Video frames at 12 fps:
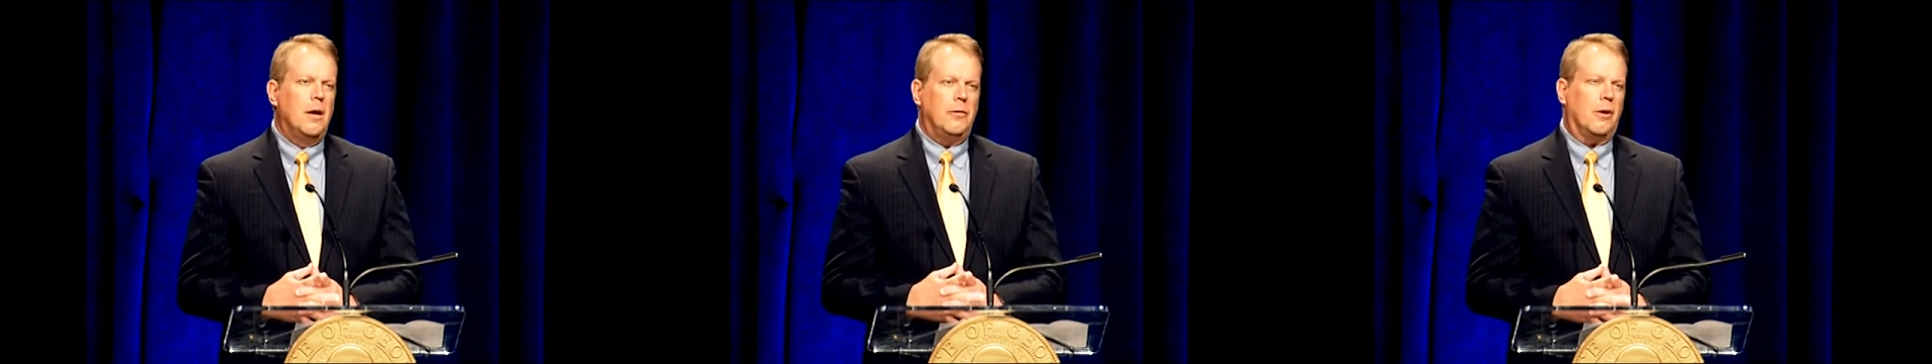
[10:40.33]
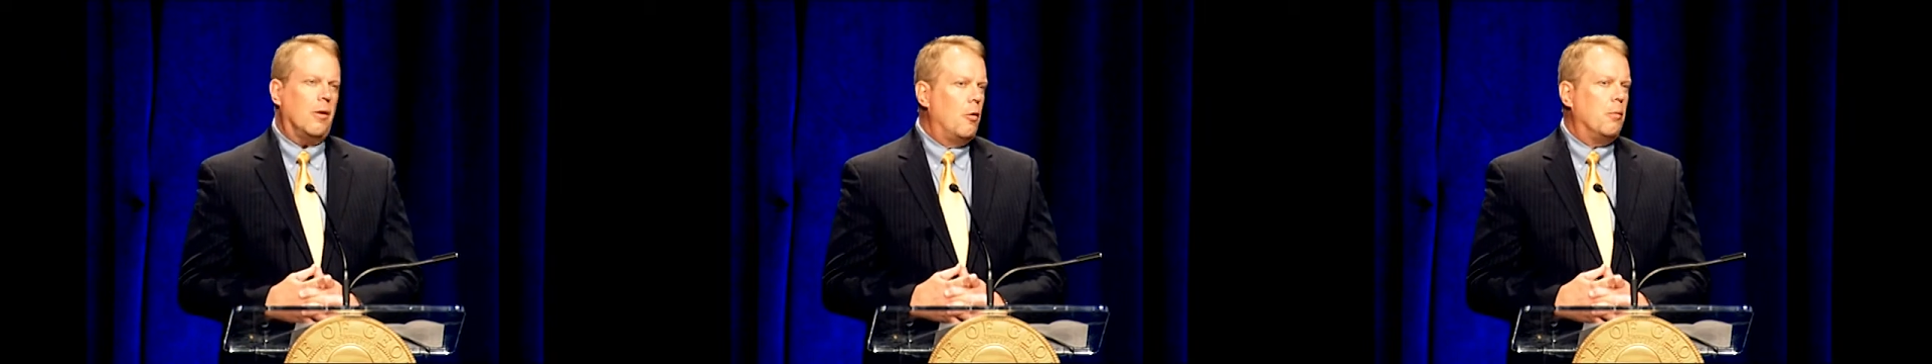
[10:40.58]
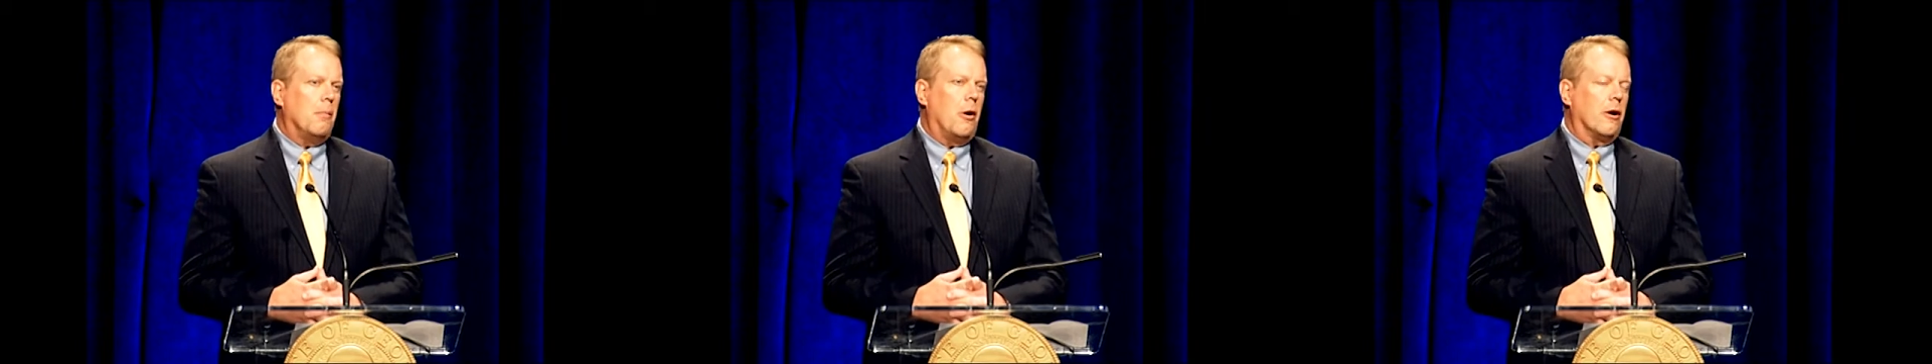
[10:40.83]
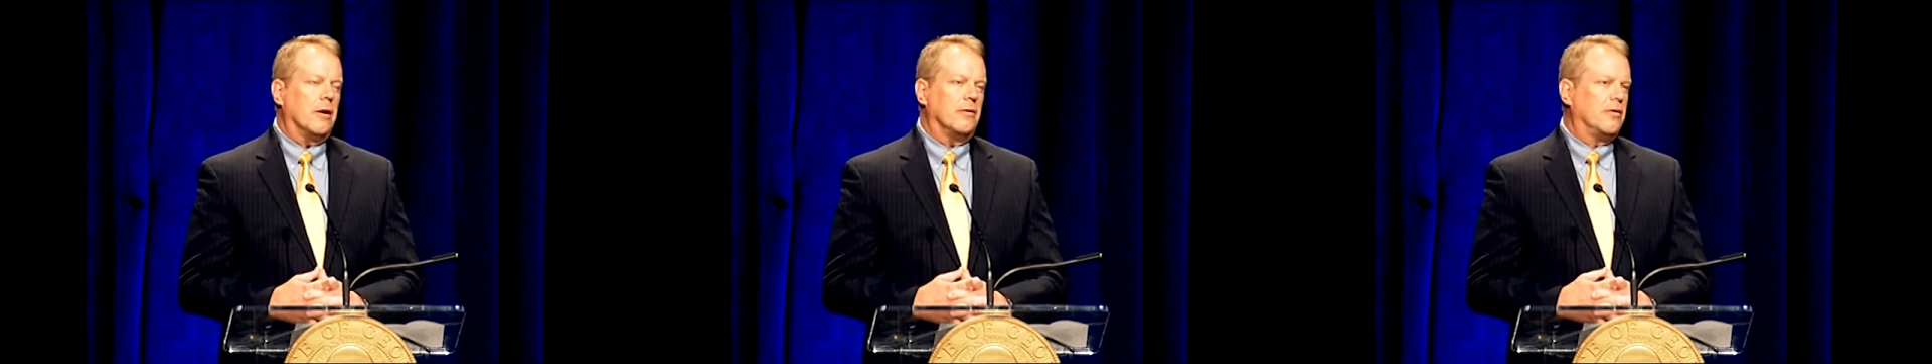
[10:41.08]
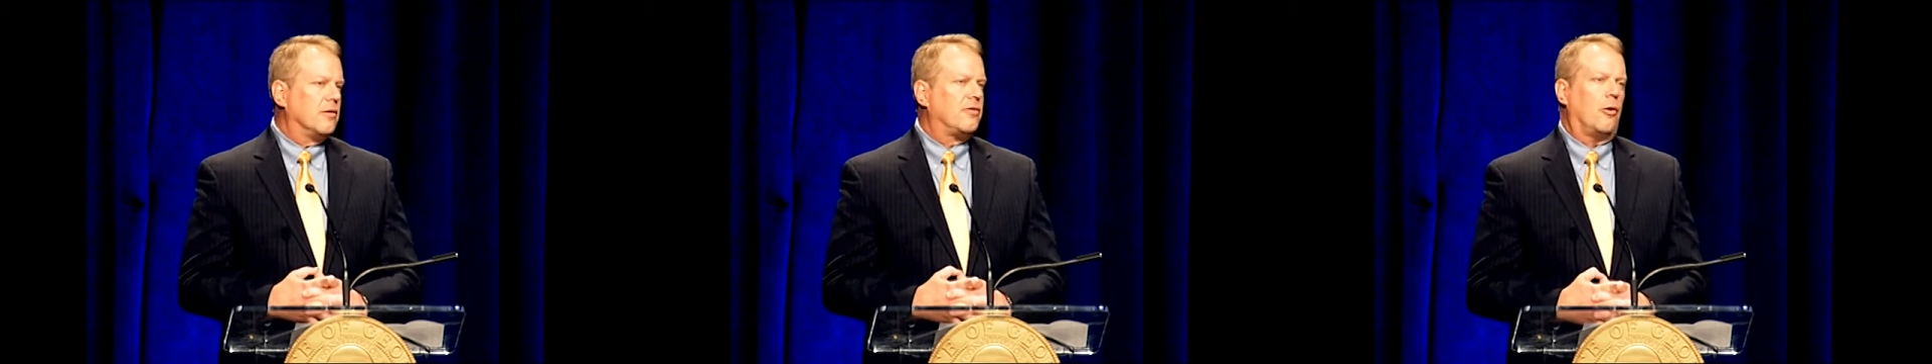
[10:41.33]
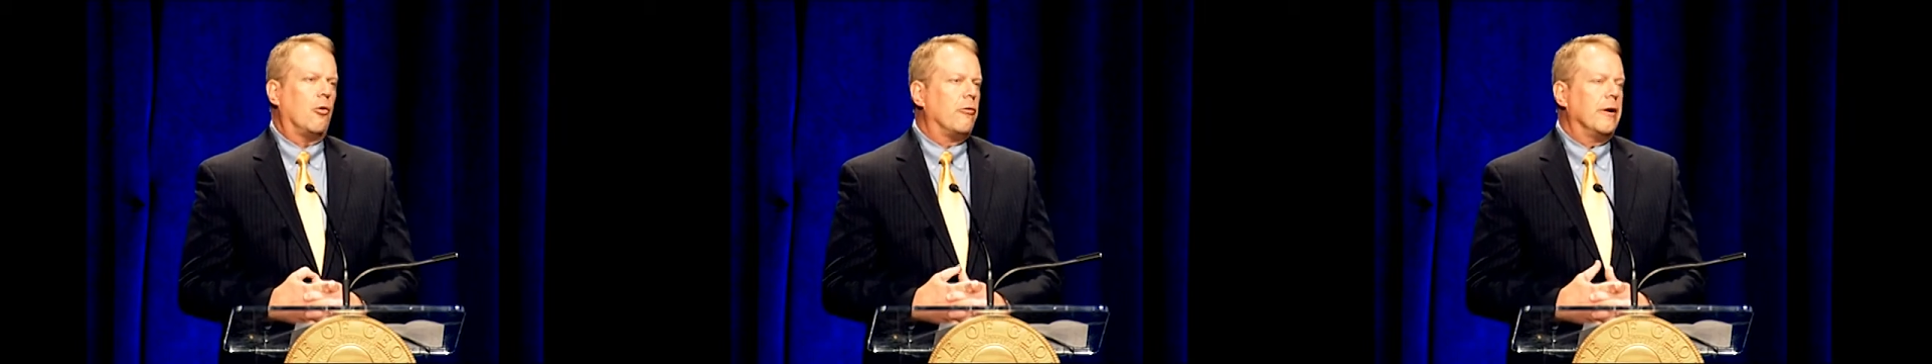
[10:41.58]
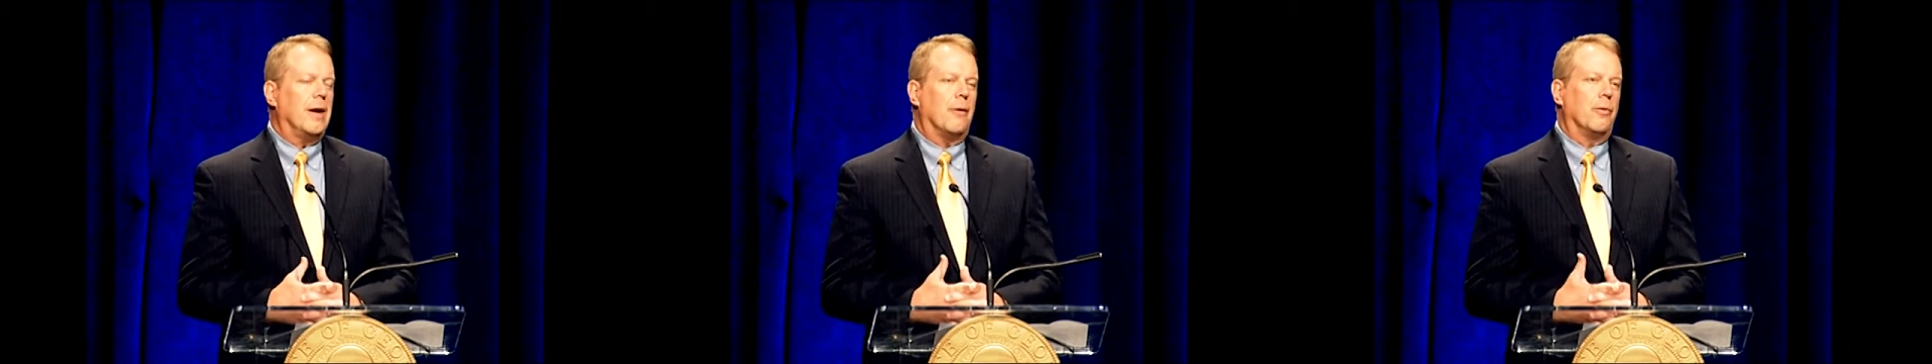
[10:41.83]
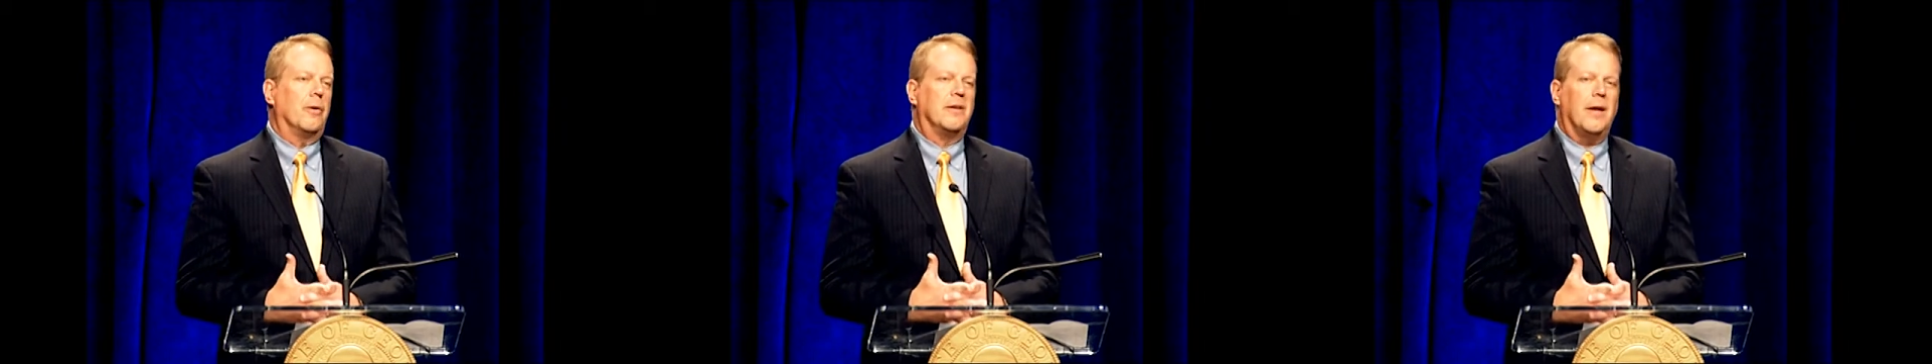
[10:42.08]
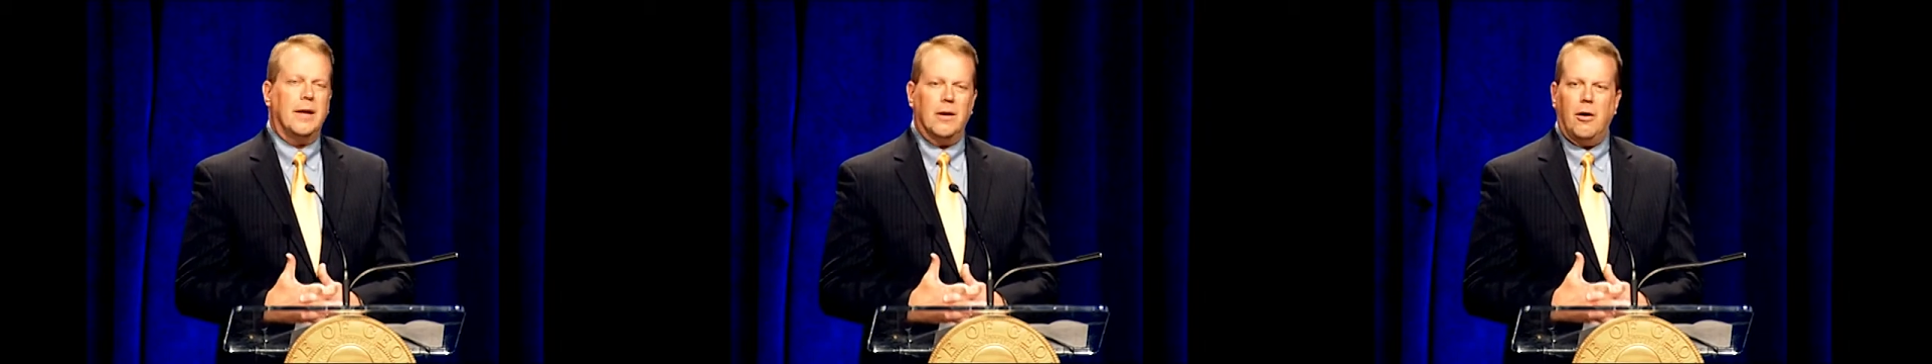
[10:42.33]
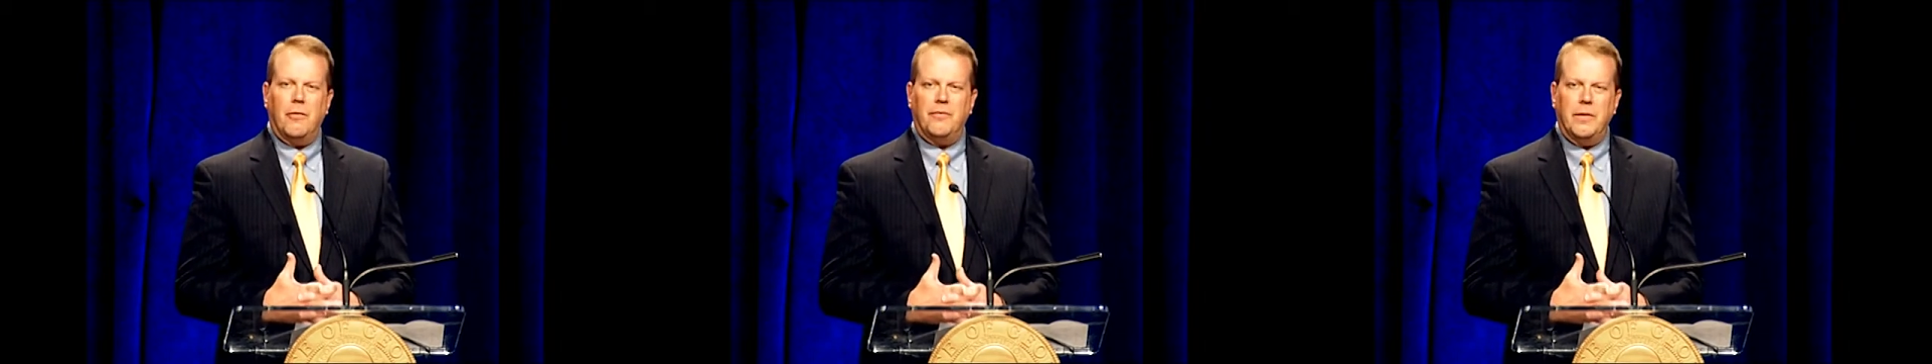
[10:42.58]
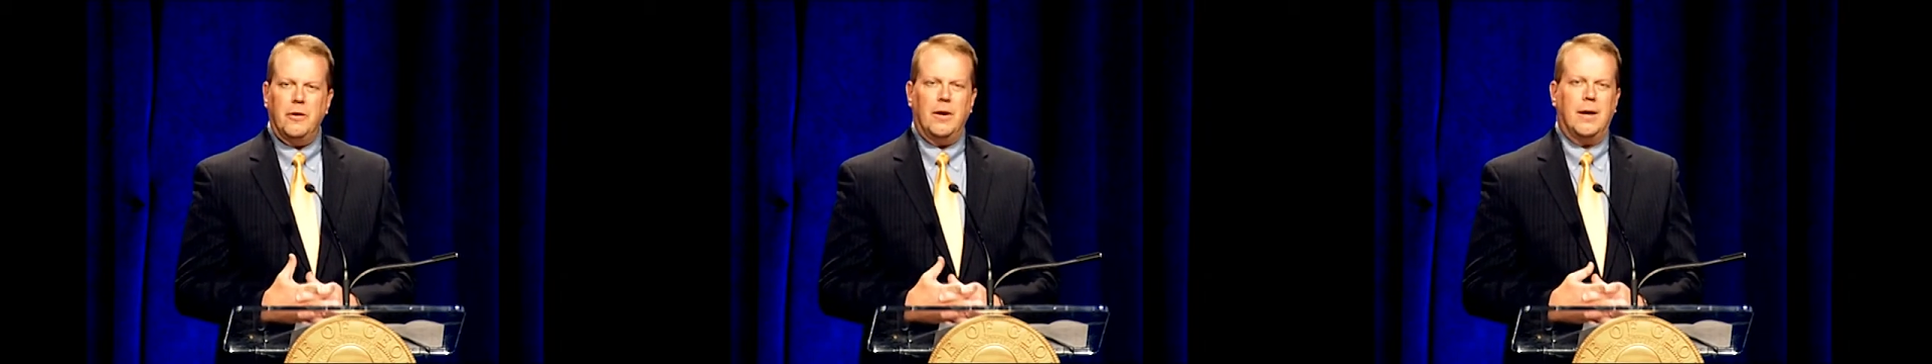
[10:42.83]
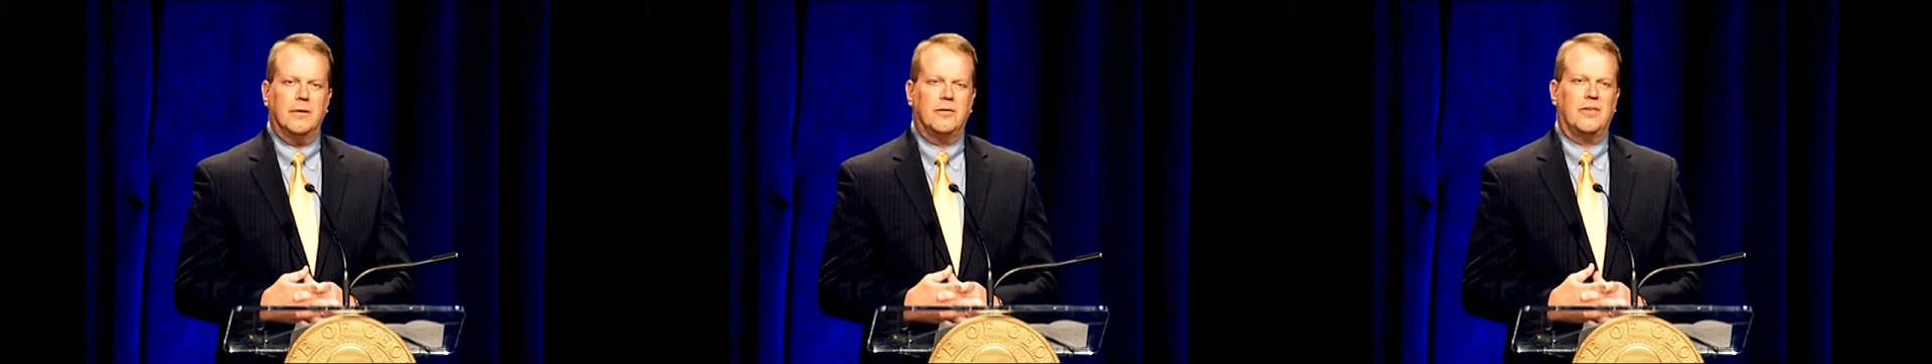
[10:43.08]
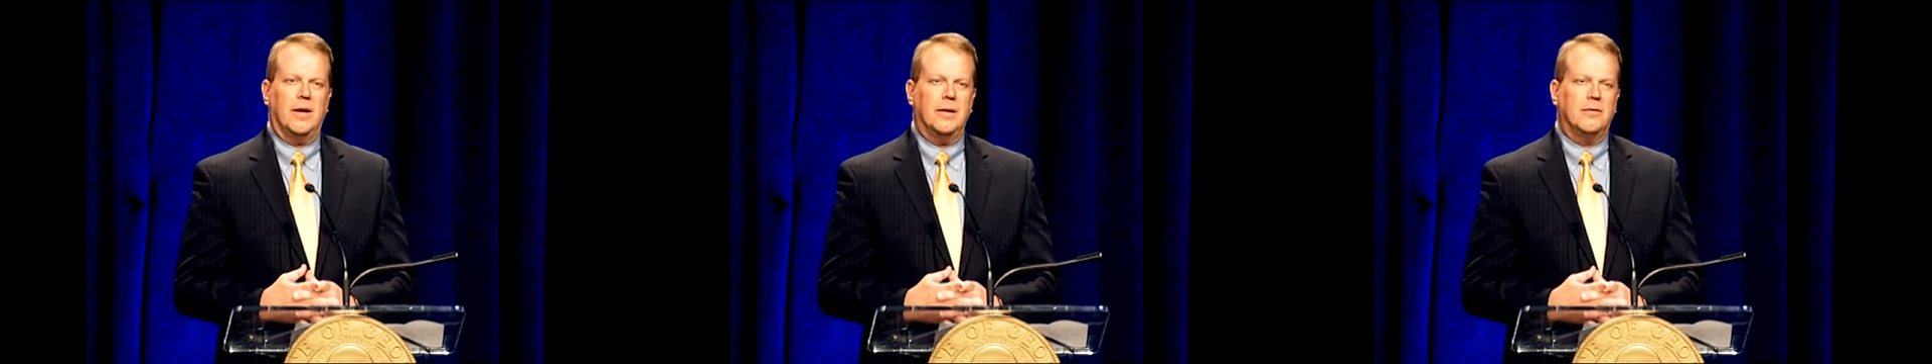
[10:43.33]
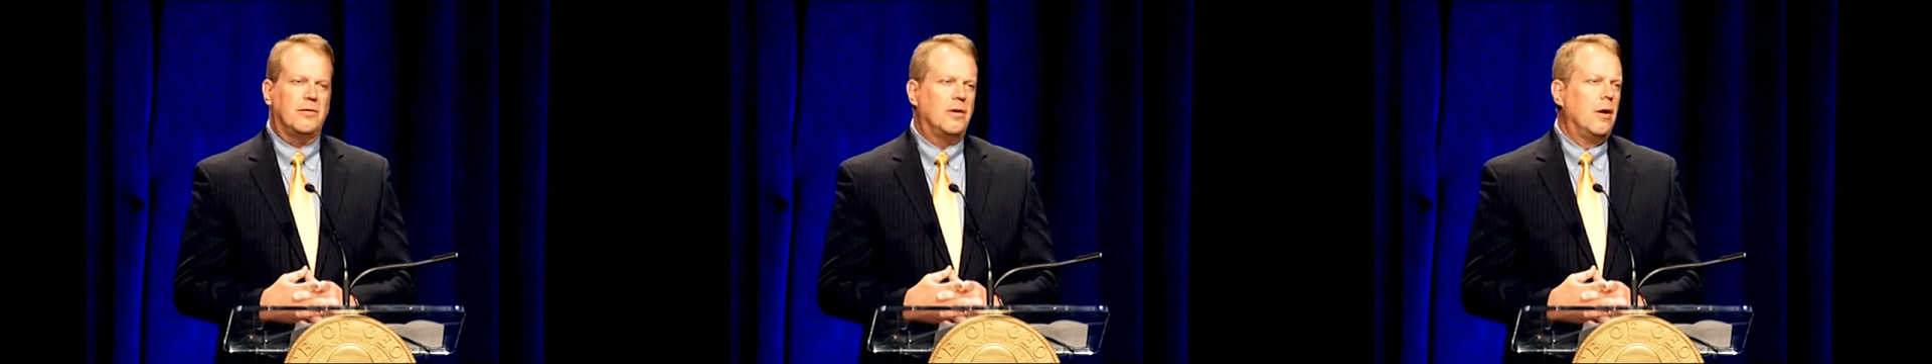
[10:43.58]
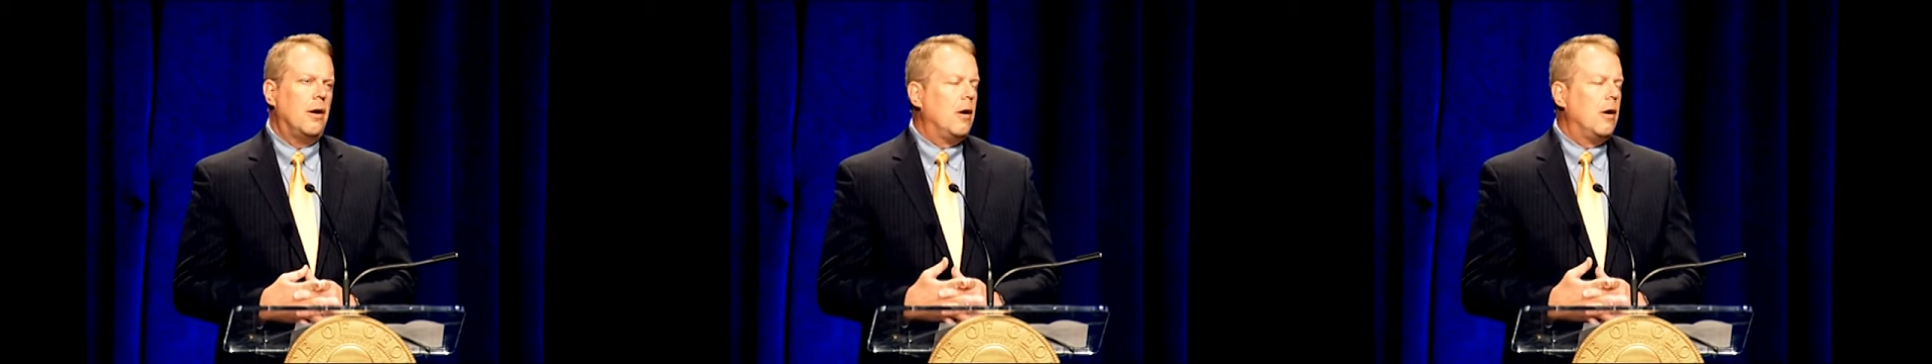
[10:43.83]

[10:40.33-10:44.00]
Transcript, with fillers: to global markets as solar had not really taken off in the United States.